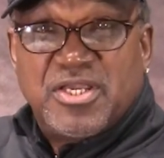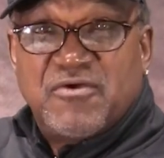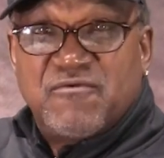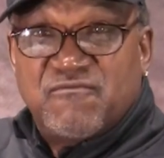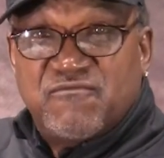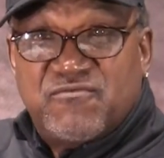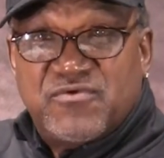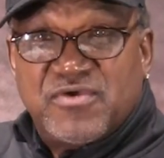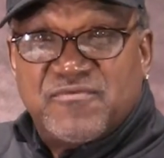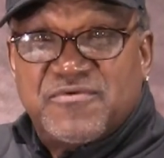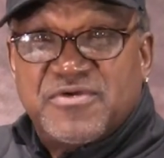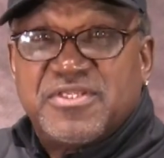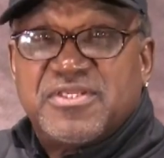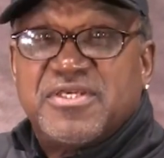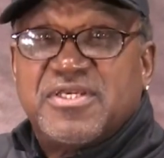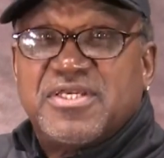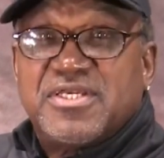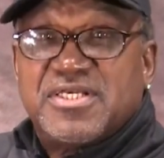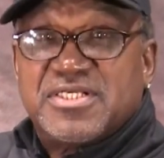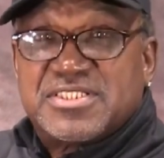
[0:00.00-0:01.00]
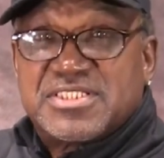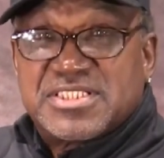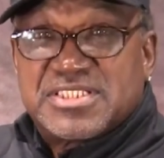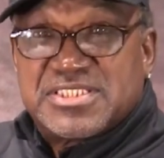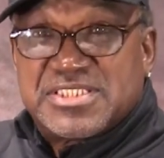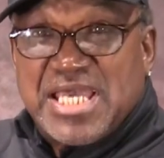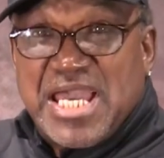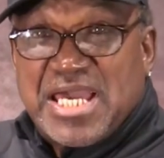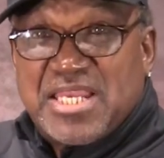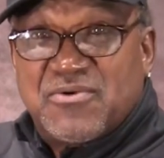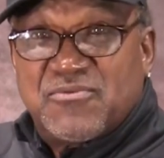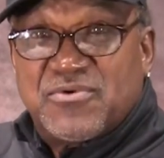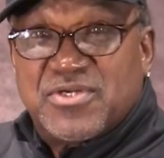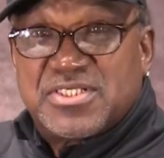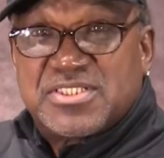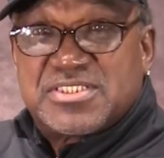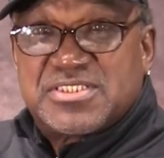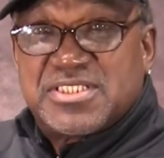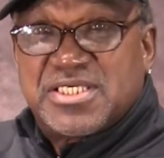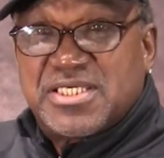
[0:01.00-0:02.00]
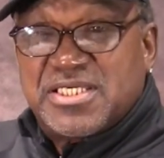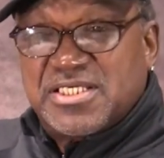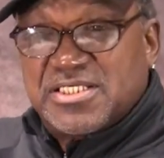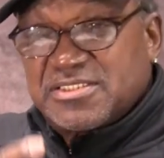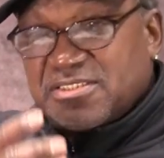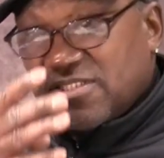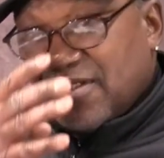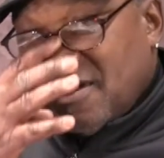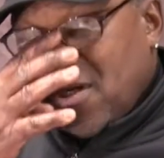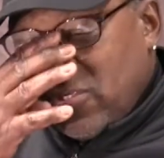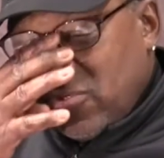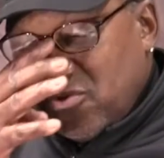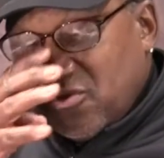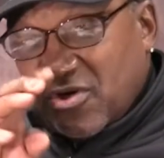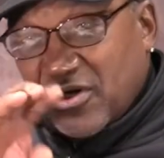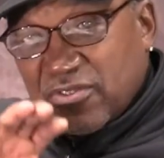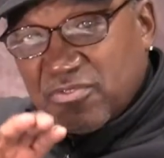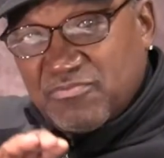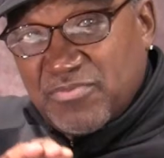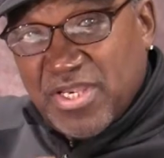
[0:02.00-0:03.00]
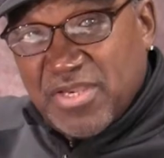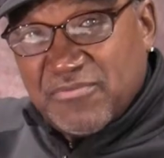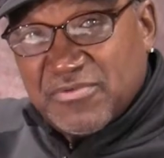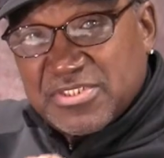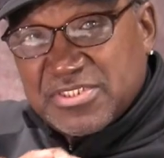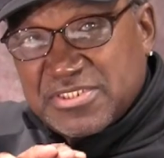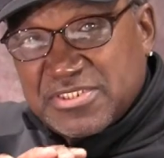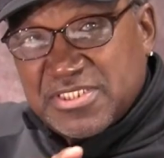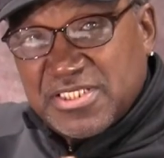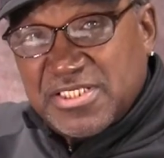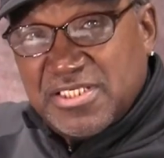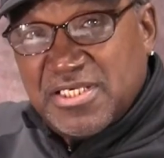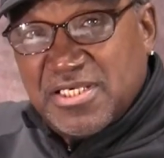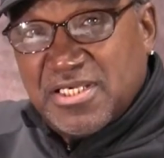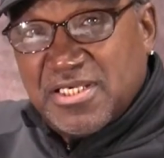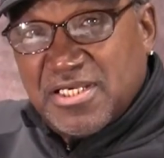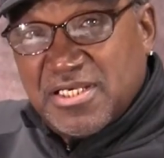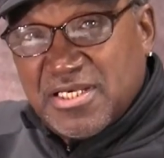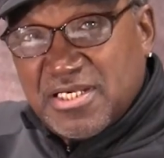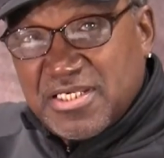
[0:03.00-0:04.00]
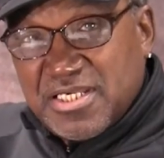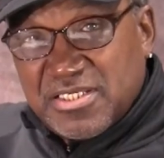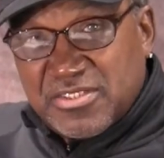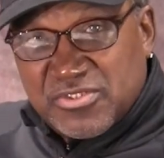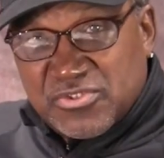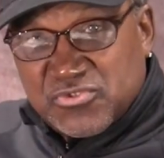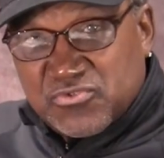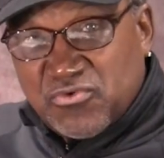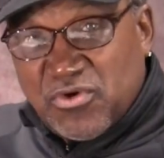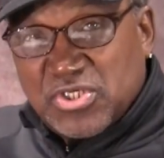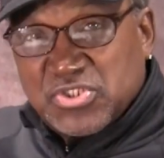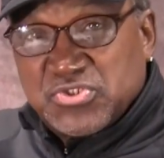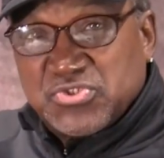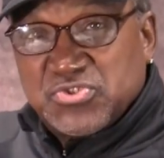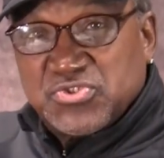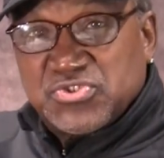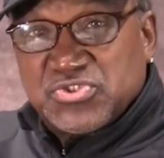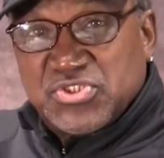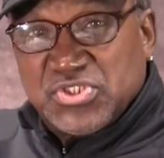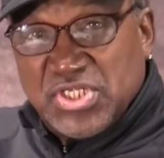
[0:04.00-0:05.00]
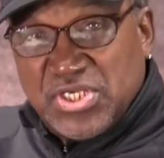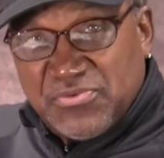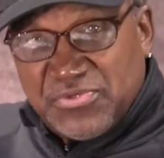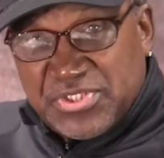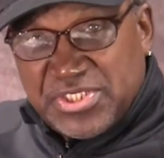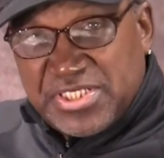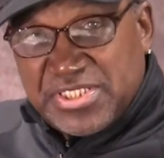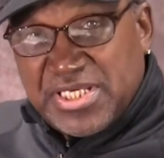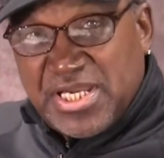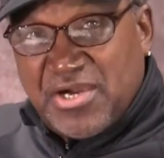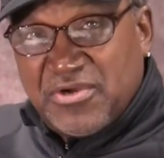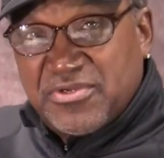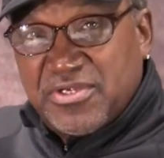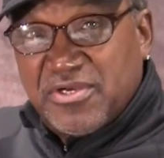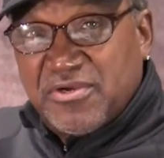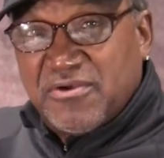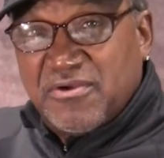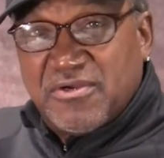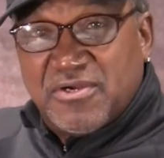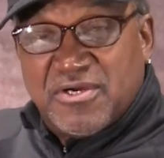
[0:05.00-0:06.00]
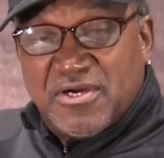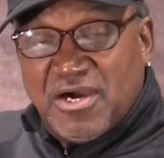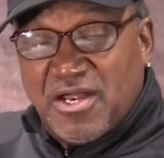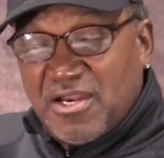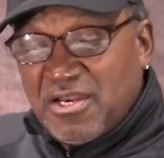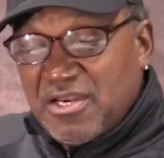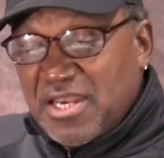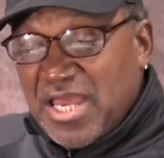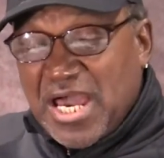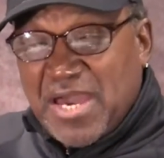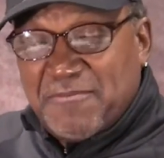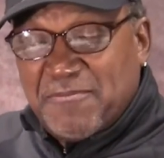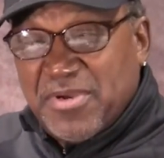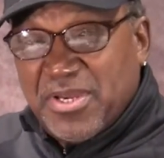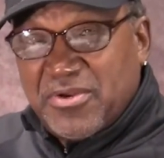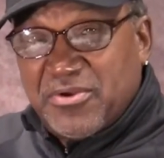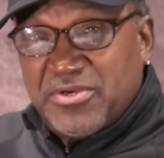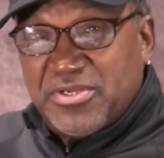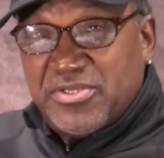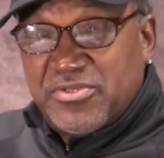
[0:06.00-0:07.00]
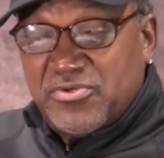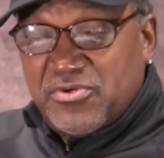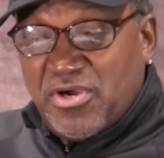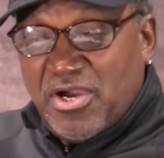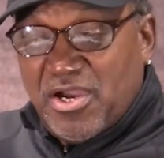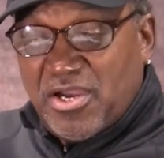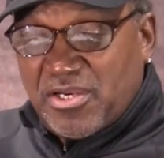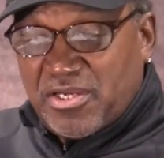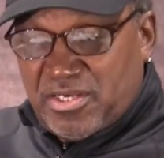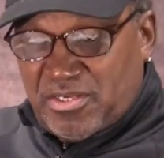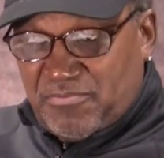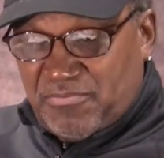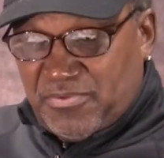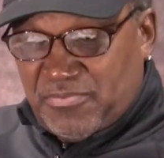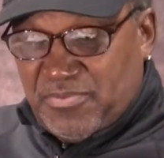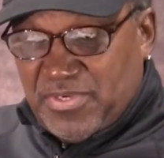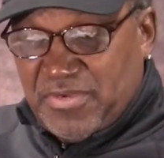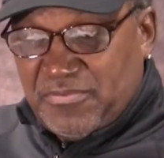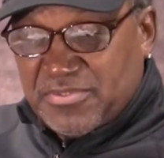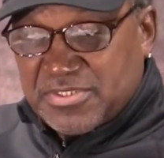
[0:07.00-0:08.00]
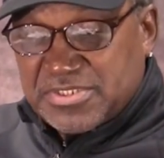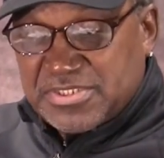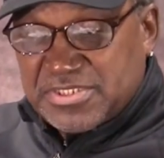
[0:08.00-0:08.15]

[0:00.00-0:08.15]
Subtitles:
Vivid is exactly what it says. You're going to be able to see the structures and everything down there a lot better than you are going to be able to